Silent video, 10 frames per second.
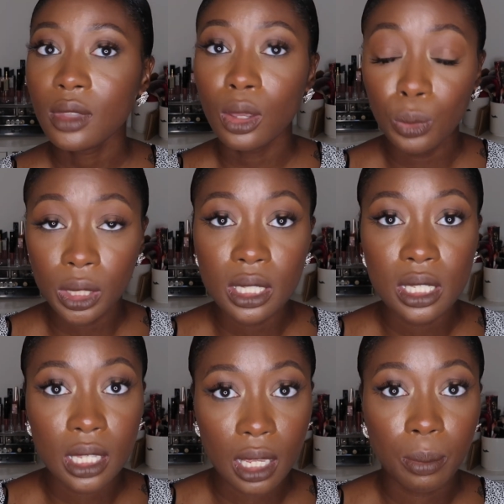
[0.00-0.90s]
with the
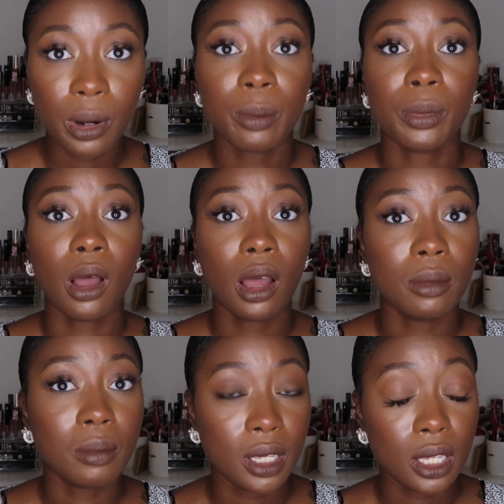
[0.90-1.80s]
skin prep
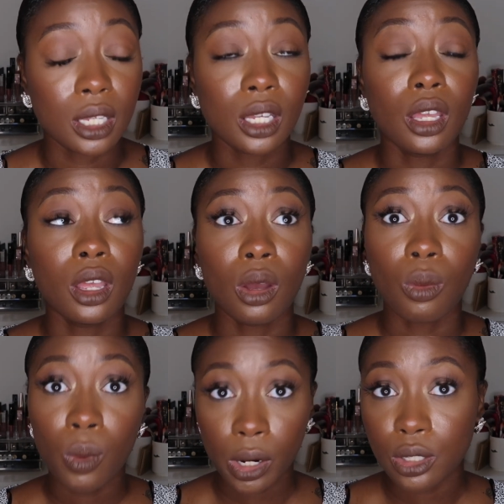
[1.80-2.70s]
on me
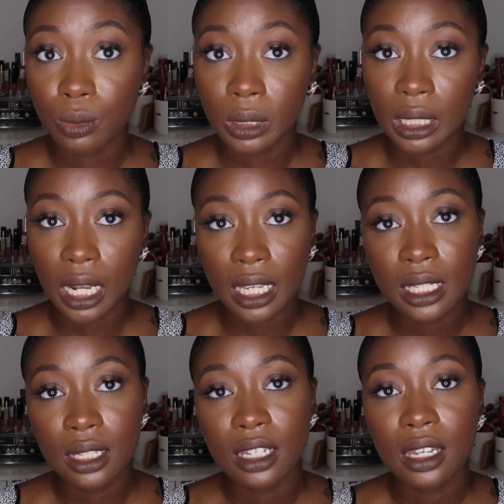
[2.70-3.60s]
wears really
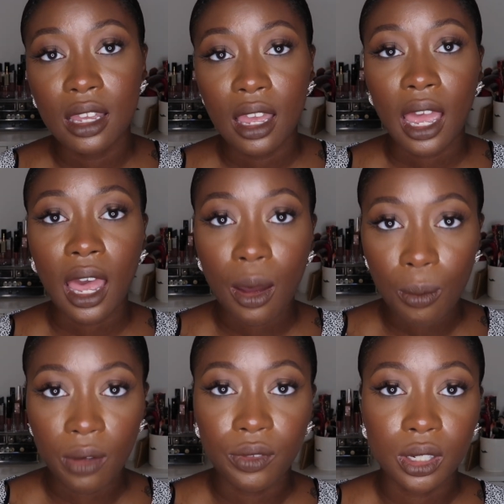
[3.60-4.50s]
nicely.
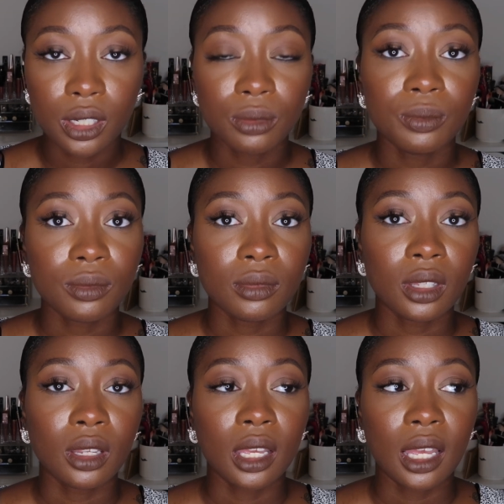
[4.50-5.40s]
However,
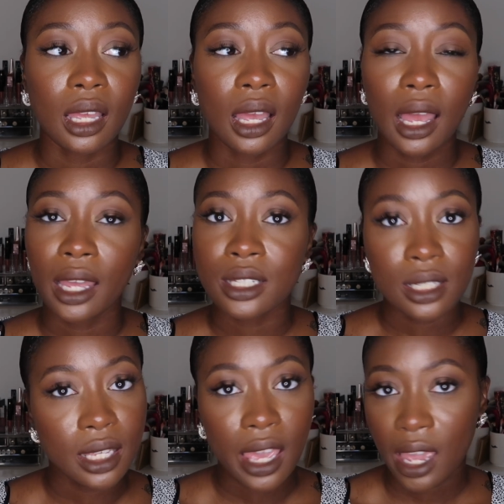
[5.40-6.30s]
I
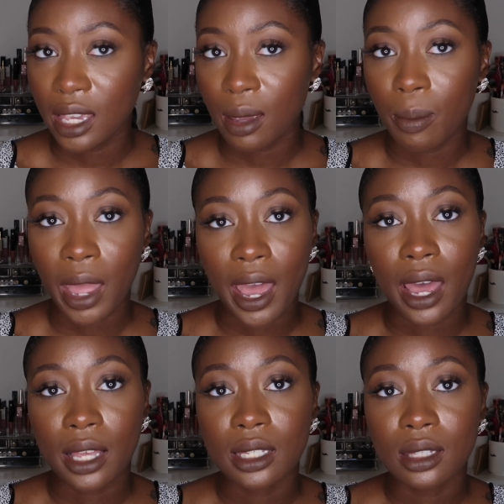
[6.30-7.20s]
just can't get
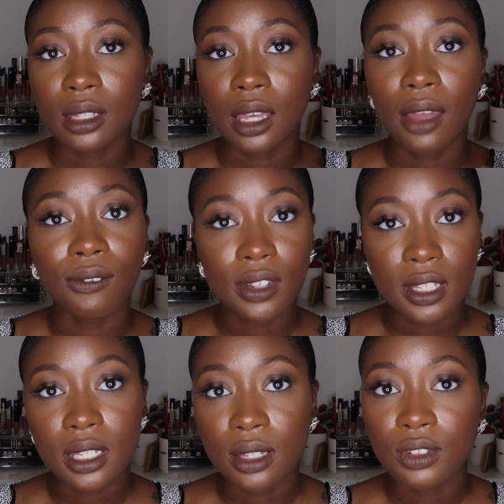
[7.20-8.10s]
past the
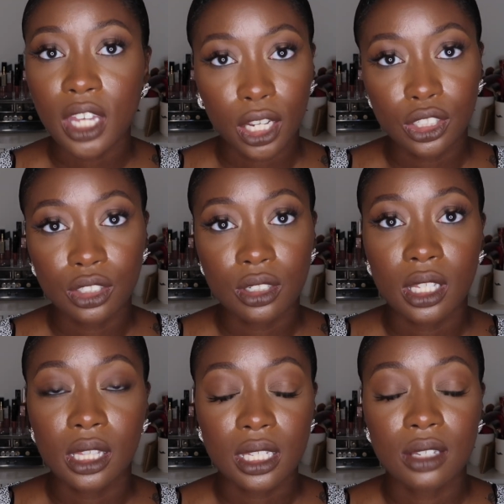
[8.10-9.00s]
emphasis of texture
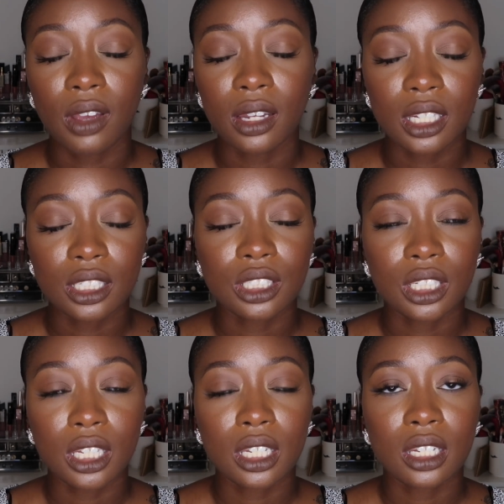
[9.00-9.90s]
that this
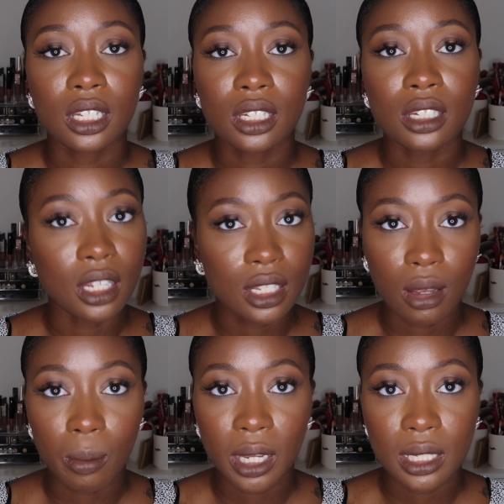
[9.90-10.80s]
foundation does
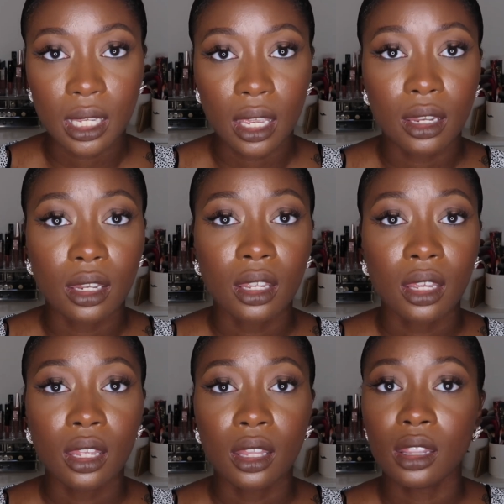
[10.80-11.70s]
on my skin.
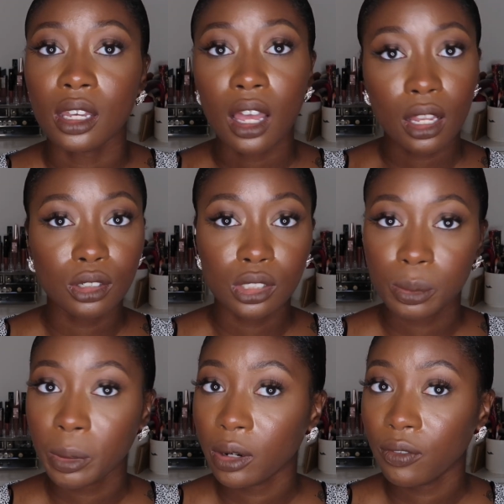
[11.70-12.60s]
The color is
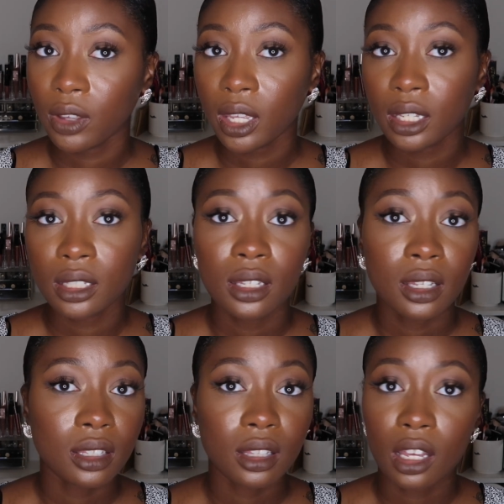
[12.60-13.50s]
perfect,
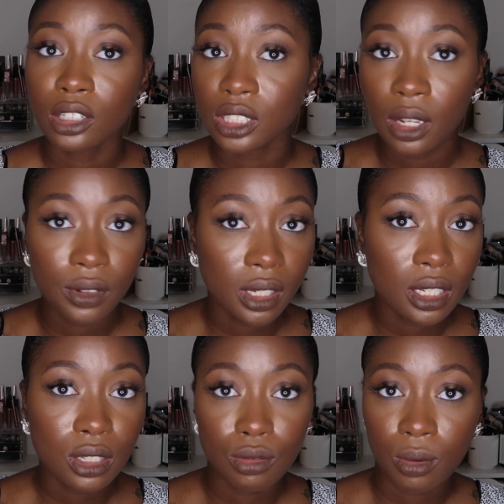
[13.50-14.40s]
the longevity
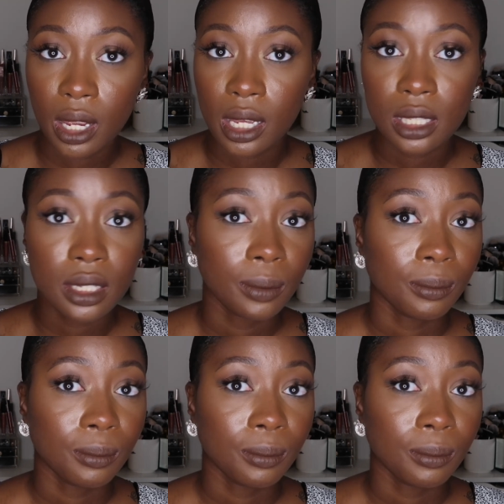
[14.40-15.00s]
is great.